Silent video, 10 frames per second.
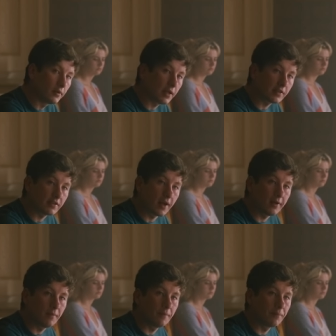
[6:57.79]
Last
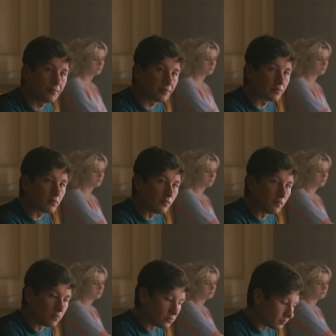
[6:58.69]
night? Did you have
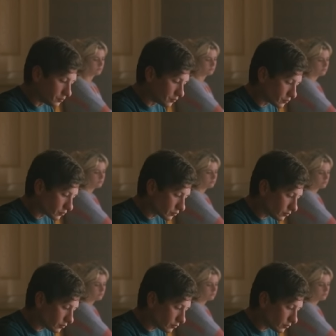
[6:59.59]
a lovely time?